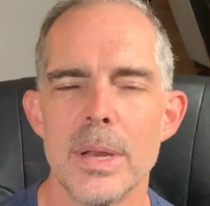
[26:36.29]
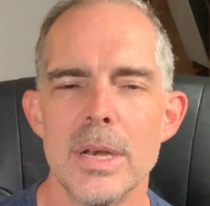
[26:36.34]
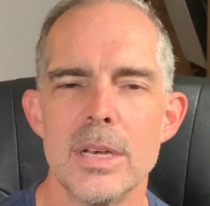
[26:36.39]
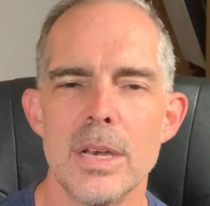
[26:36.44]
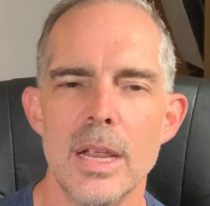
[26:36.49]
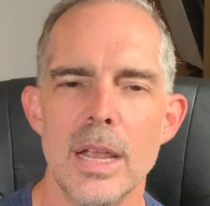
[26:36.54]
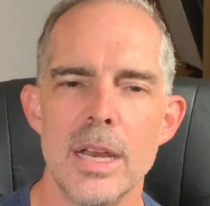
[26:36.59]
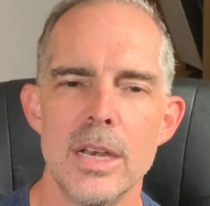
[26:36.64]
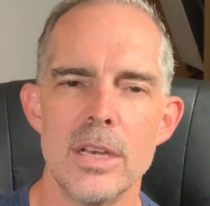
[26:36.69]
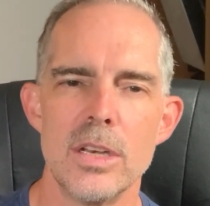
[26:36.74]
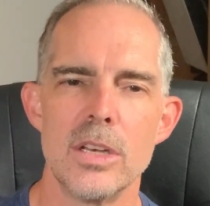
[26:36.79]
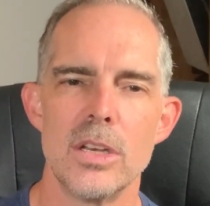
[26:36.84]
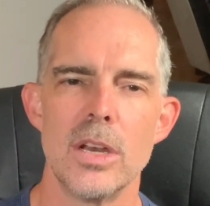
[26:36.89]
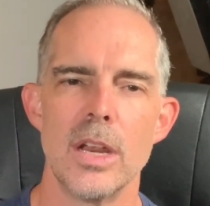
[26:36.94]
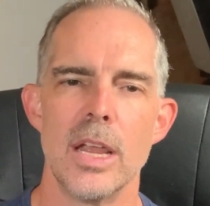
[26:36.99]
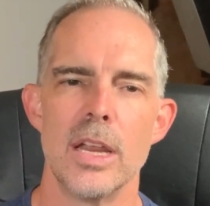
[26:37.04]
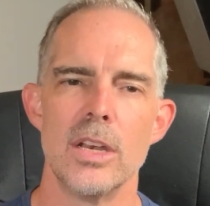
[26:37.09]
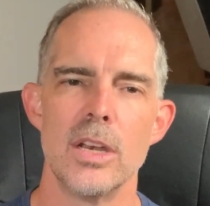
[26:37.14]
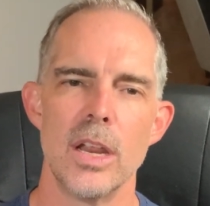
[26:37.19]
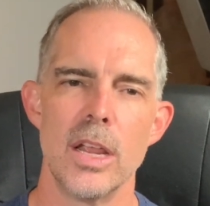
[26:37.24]
And
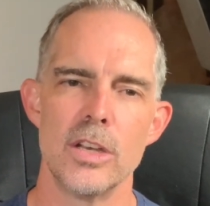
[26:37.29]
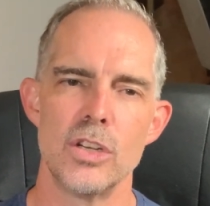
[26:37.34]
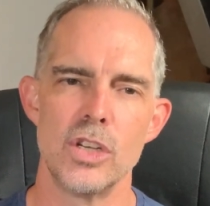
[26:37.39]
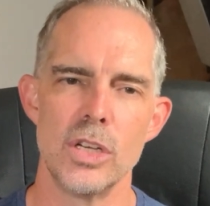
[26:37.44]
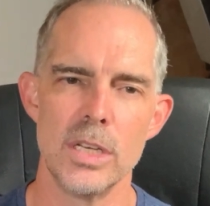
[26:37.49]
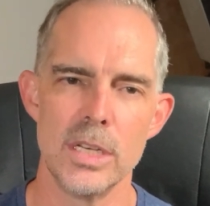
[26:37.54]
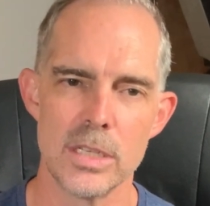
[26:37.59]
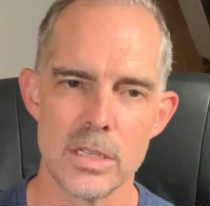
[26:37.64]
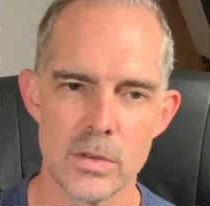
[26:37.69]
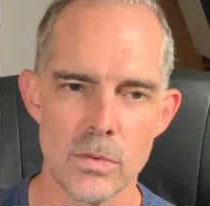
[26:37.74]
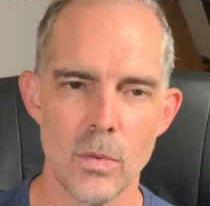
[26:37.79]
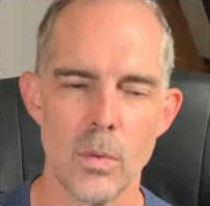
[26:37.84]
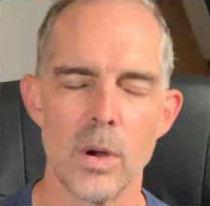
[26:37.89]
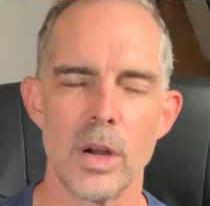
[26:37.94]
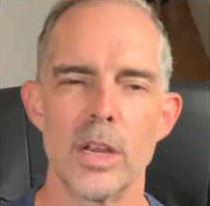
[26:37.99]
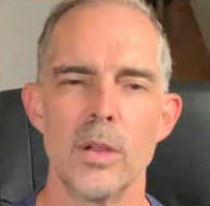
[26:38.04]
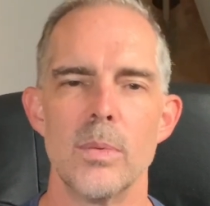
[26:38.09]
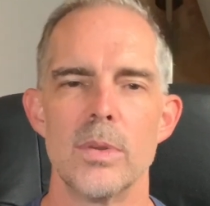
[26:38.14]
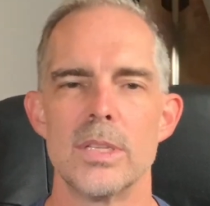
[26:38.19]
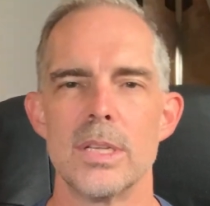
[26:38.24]
she's
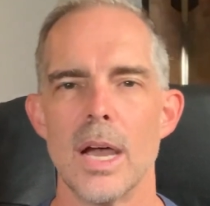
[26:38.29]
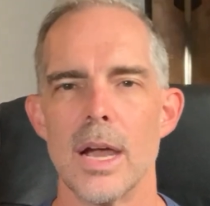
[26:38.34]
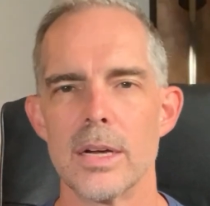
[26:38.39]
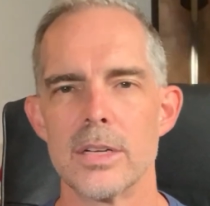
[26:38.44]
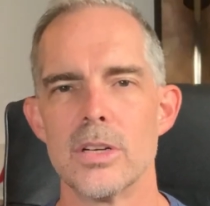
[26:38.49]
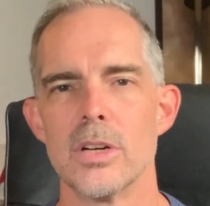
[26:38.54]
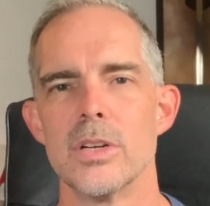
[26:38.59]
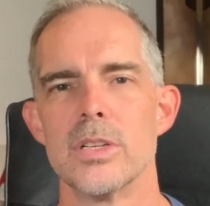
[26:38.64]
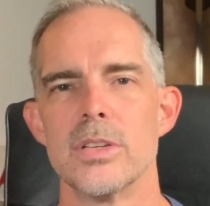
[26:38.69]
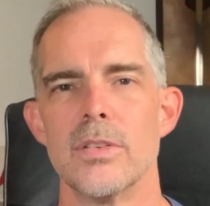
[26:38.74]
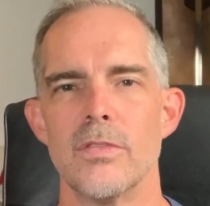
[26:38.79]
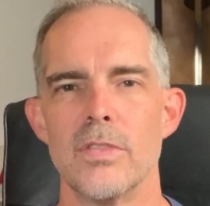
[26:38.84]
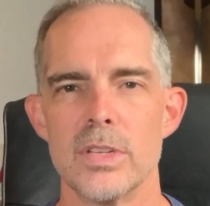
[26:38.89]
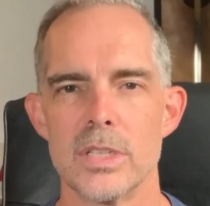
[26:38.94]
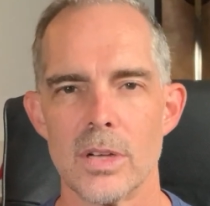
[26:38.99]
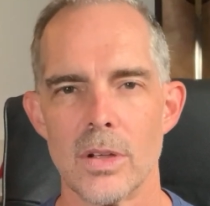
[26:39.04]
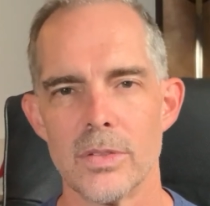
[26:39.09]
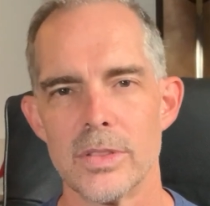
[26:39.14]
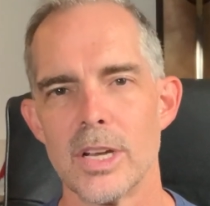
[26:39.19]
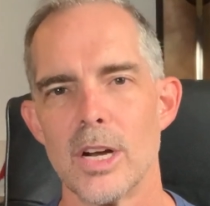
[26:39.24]
working with doctors and
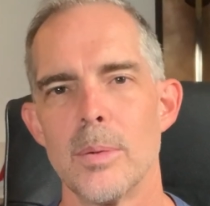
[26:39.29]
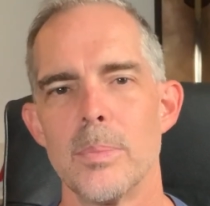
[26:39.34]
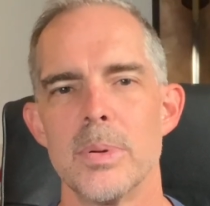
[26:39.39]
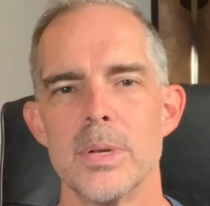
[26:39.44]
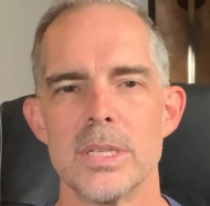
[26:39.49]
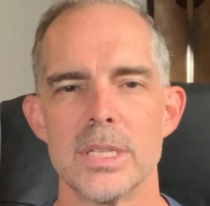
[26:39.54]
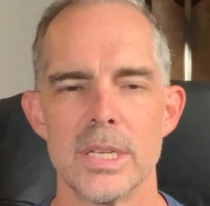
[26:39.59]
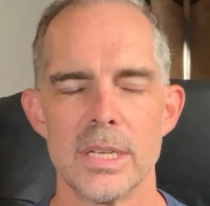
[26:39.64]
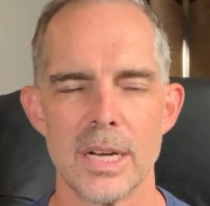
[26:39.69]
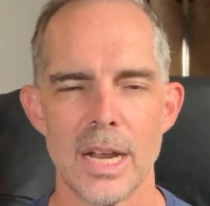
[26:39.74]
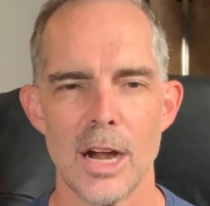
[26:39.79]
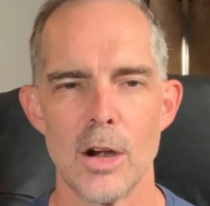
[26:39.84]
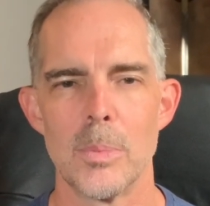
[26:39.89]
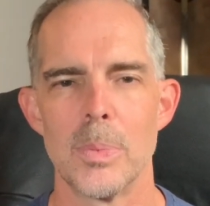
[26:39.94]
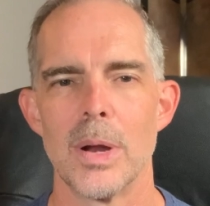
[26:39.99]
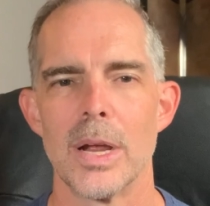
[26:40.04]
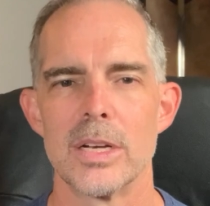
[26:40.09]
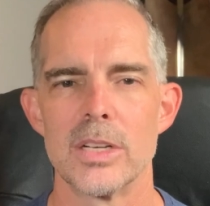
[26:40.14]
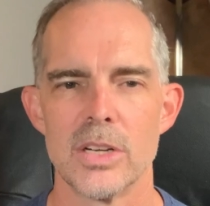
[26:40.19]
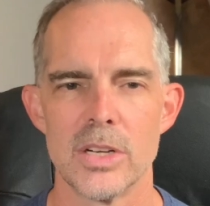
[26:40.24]
physical therapists and
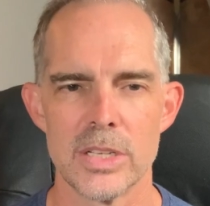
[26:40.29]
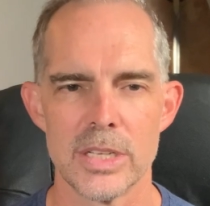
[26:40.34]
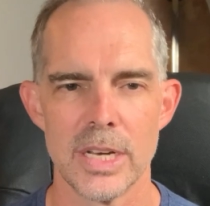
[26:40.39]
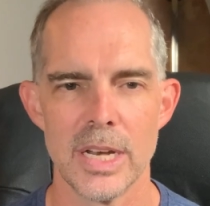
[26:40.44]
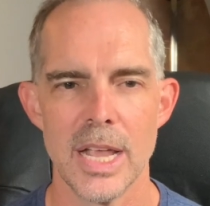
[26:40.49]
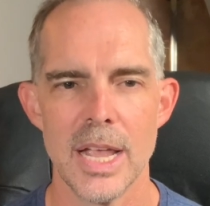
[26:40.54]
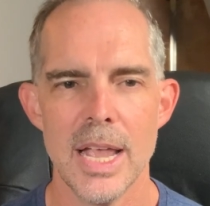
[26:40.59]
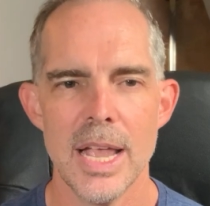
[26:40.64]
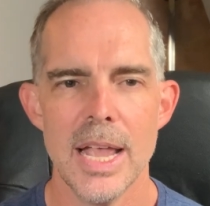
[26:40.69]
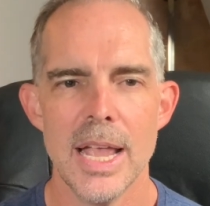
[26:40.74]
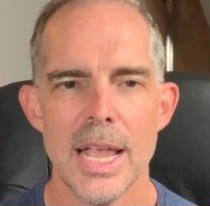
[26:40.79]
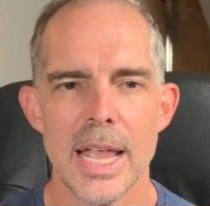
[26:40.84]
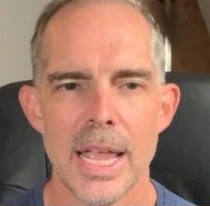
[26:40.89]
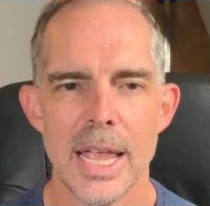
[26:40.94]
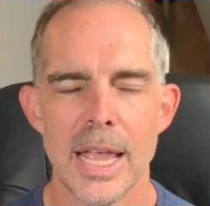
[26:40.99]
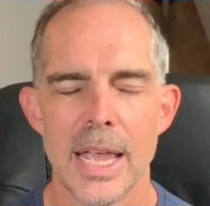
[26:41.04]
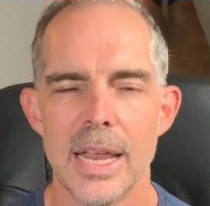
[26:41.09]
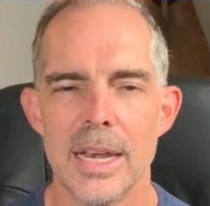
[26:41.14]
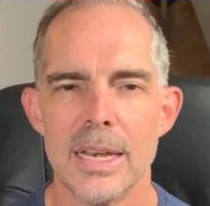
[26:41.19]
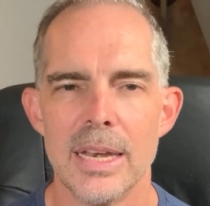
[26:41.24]
chiropractors
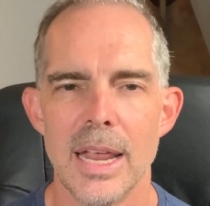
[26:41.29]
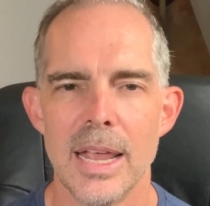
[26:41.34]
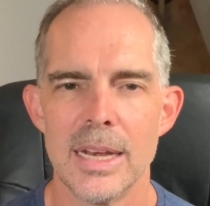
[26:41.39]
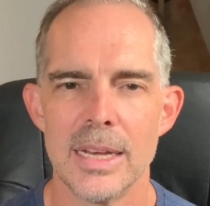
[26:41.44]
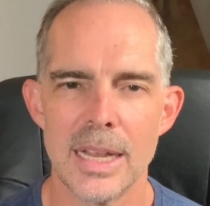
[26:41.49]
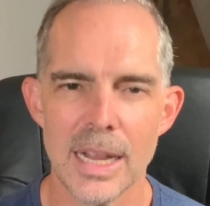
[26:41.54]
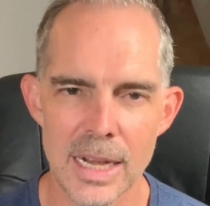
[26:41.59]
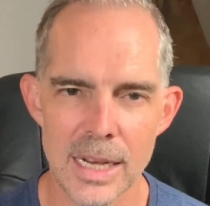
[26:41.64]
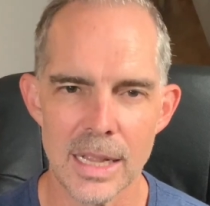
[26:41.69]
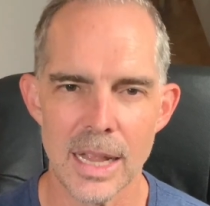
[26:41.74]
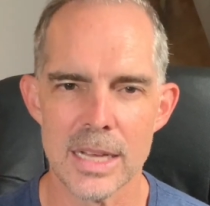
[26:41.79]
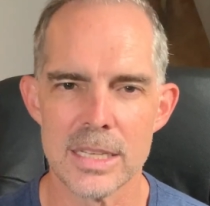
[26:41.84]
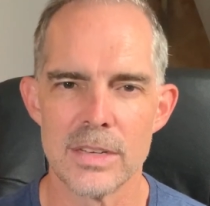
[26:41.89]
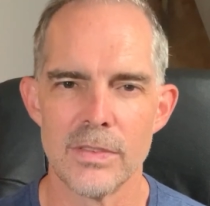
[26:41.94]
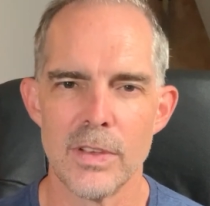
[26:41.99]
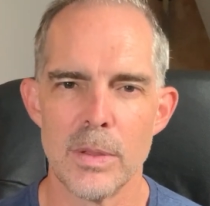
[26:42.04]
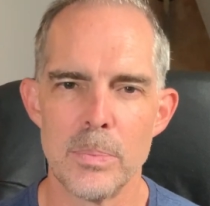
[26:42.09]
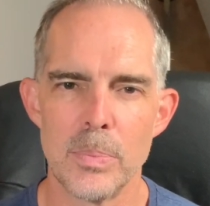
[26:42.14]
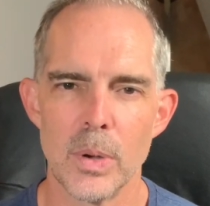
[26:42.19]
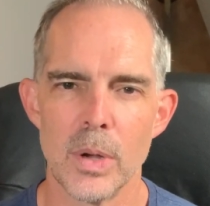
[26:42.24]
and getting lots
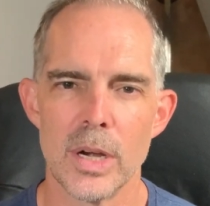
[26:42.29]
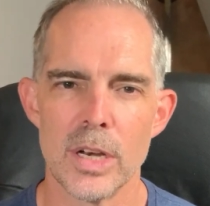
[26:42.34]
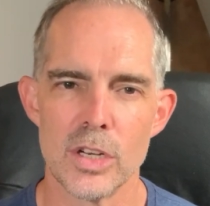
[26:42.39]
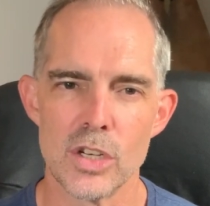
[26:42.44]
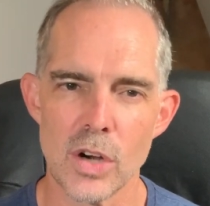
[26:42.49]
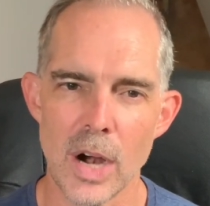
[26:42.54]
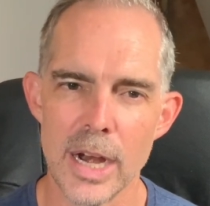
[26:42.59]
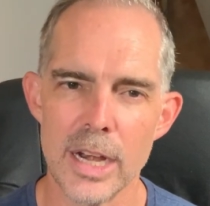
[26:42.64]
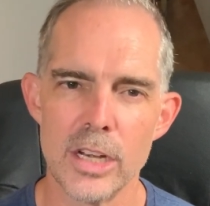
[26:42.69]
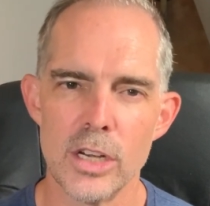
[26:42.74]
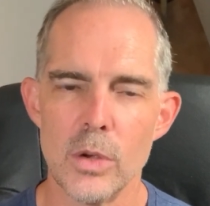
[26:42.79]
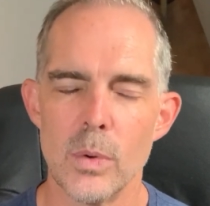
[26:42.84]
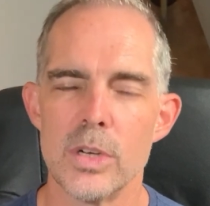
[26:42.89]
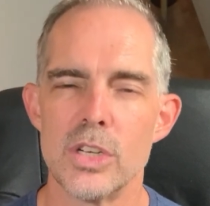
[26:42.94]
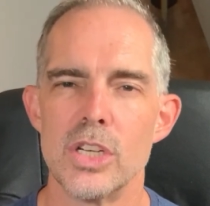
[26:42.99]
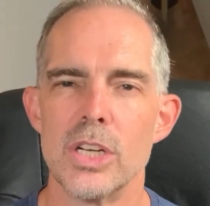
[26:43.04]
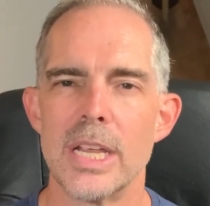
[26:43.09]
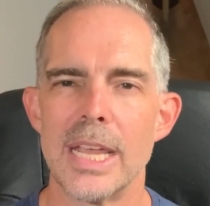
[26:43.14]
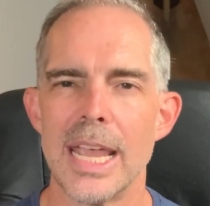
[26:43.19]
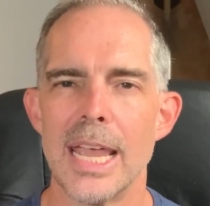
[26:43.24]
of input and trying to do
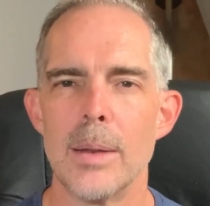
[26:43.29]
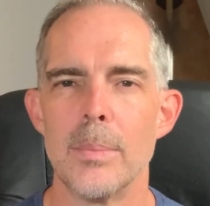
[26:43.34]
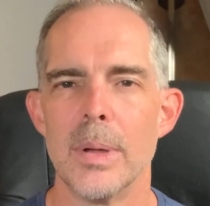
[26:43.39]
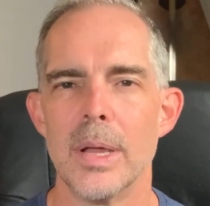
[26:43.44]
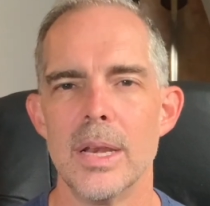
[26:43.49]
what she can.